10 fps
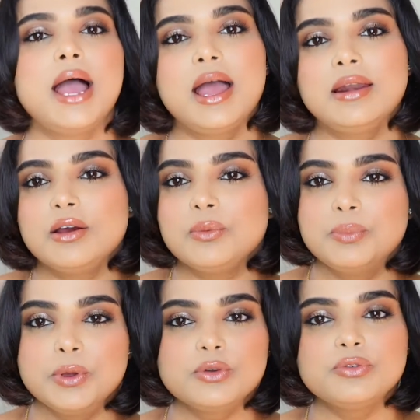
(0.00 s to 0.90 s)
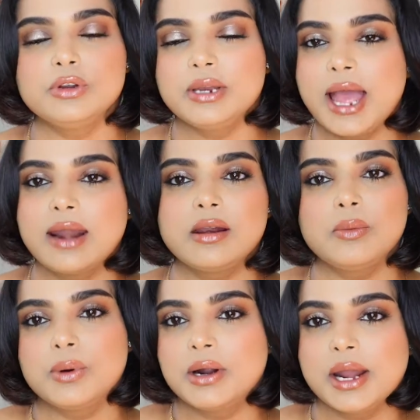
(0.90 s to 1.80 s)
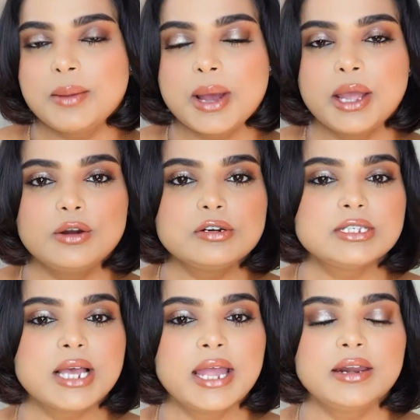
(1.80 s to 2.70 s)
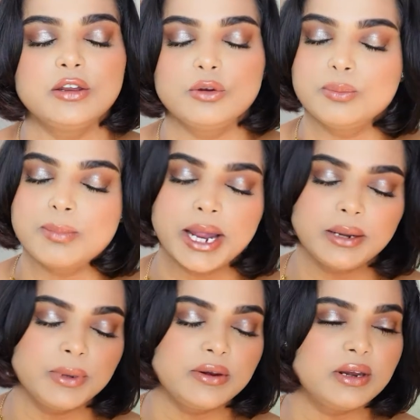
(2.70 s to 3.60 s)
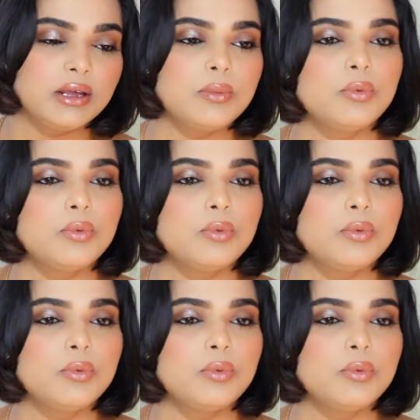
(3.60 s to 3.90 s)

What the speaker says: and a beautiful candle burning by your side, and you might be reading a